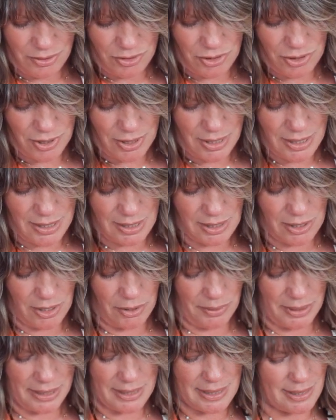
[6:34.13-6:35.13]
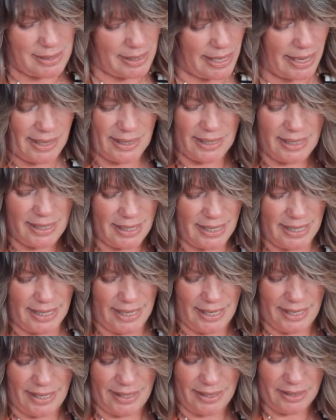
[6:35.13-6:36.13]
just going slightly
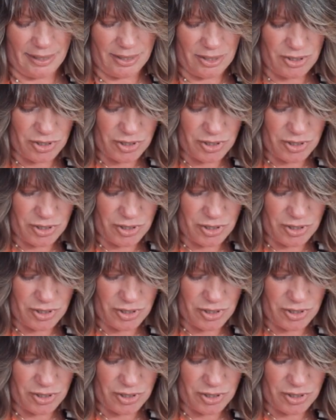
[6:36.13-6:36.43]
again,